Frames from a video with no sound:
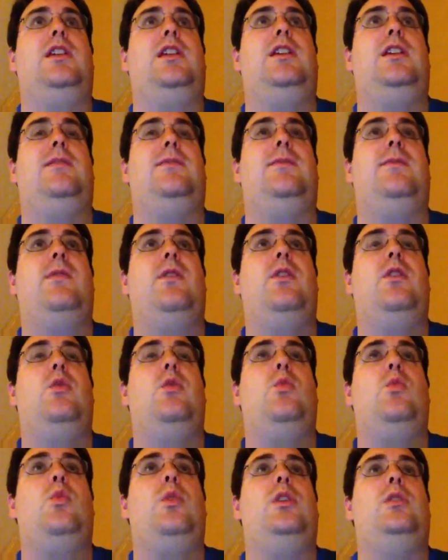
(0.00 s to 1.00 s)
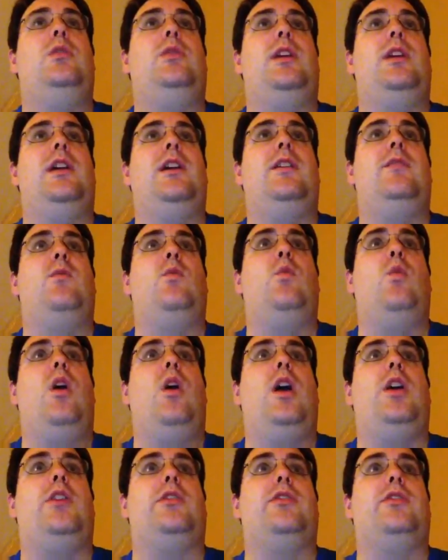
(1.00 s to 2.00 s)
If we don't have
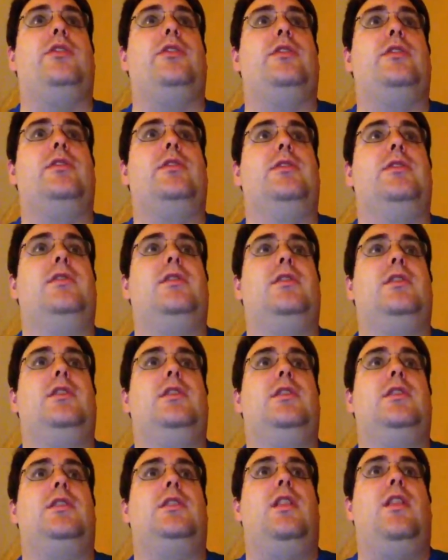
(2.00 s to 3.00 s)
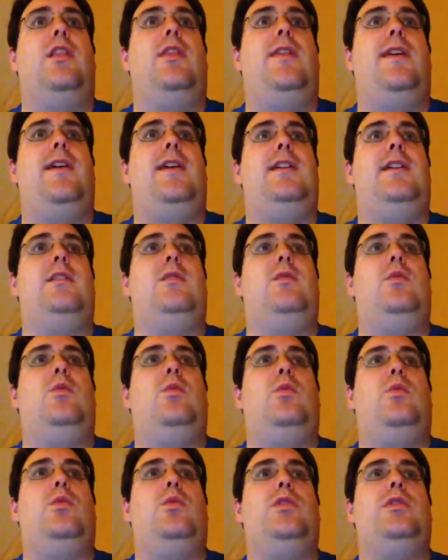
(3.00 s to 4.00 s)
water,
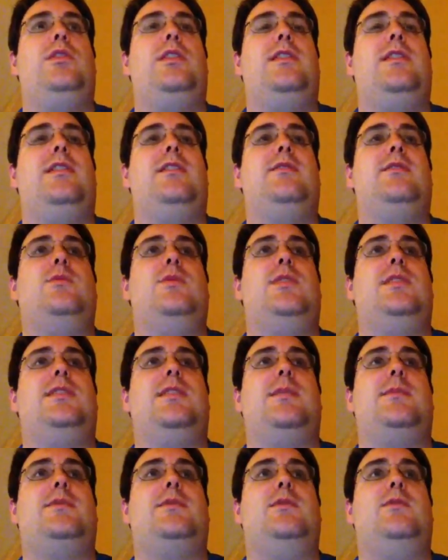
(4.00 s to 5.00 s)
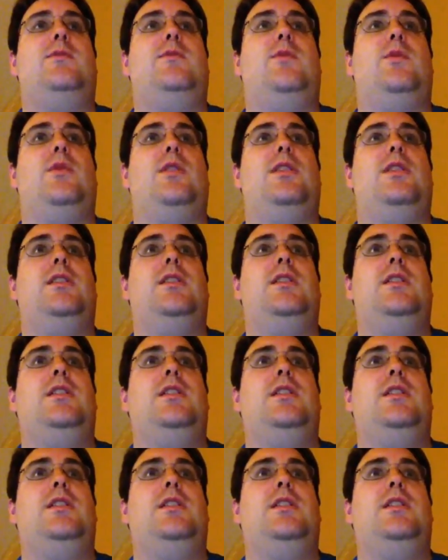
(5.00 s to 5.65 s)
then there's nothing else we can substitute for it.